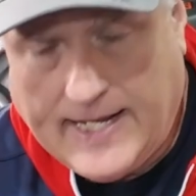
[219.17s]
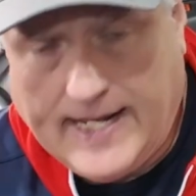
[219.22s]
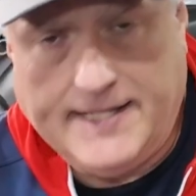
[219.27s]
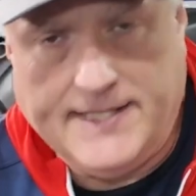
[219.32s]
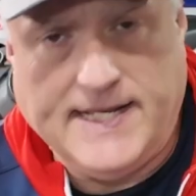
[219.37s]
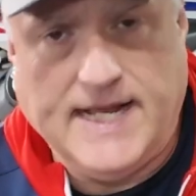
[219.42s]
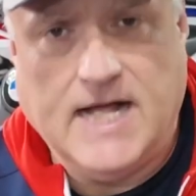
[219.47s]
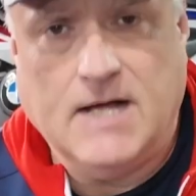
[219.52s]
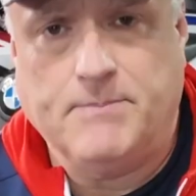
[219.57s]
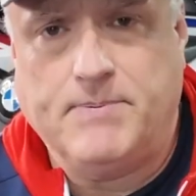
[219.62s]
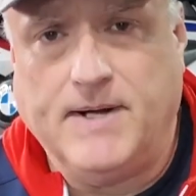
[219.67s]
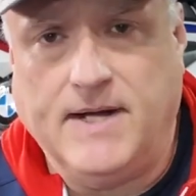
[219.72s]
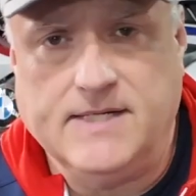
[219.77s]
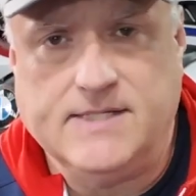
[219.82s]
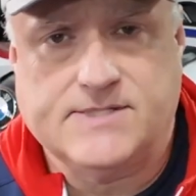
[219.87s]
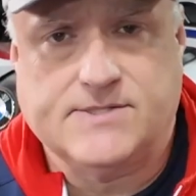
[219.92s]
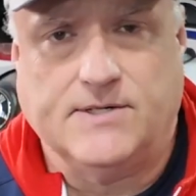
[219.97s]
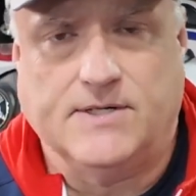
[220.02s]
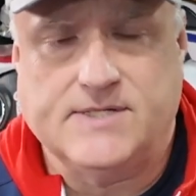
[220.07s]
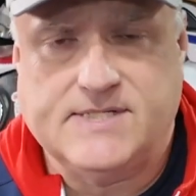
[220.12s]
And the
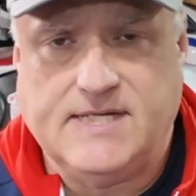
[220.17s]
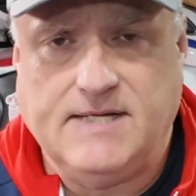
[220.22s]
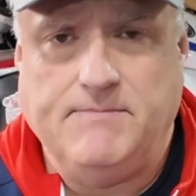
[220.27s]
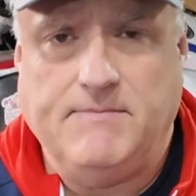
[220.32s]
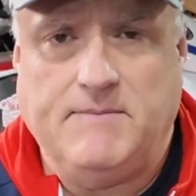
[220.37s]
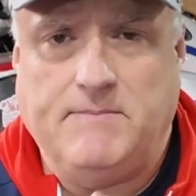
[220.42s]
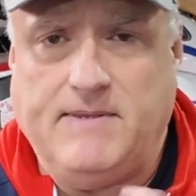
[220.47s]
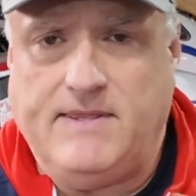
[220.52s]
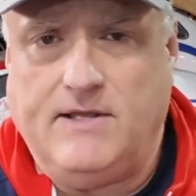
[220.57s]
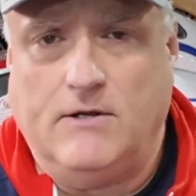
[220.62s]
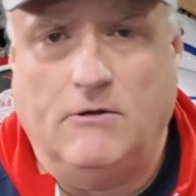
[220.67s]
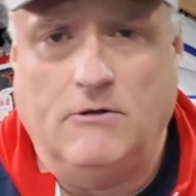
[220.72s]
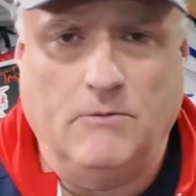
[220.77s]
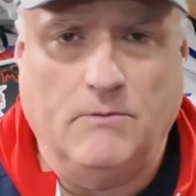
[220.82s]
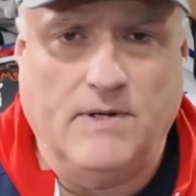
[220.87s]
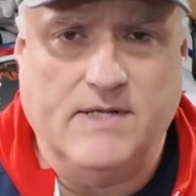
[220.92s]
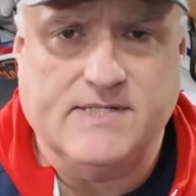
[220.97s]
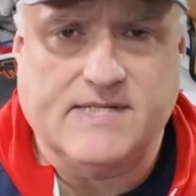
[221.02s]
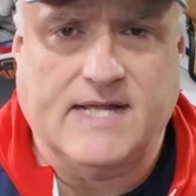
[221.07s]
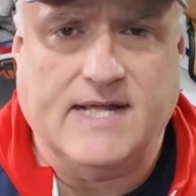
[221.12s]
Alpinestars seem to be the
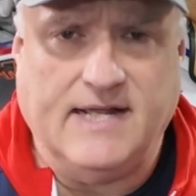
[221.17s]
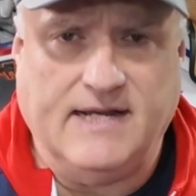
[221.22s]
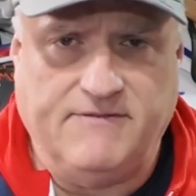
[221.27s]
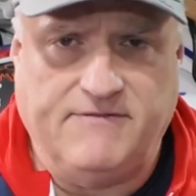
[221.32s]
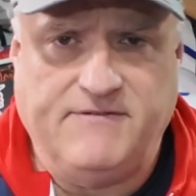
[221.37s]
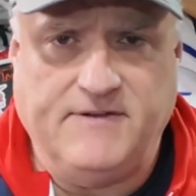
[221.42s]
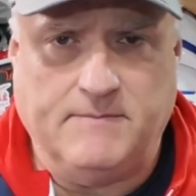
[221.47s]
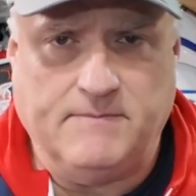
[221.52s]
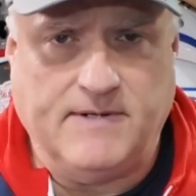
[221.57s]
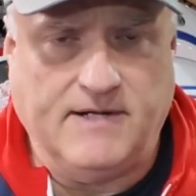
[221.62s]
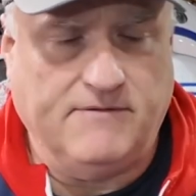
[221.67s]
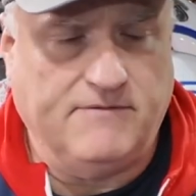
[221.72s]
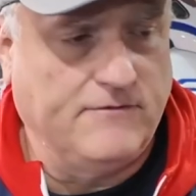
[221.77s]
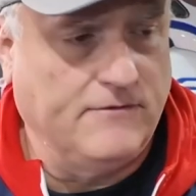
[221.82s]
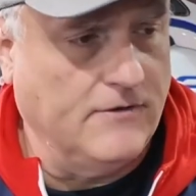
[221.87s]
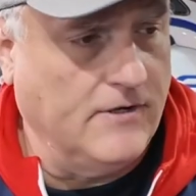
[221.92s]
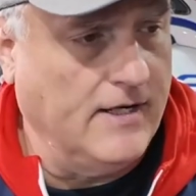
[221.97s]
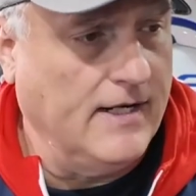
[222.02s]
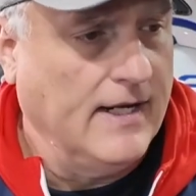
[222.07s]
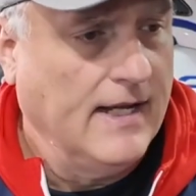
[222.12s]
only ones that kind of fit my
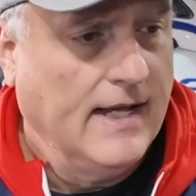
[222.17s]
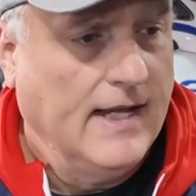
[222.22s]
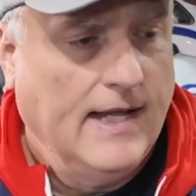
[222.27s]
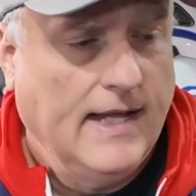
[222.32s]
foot.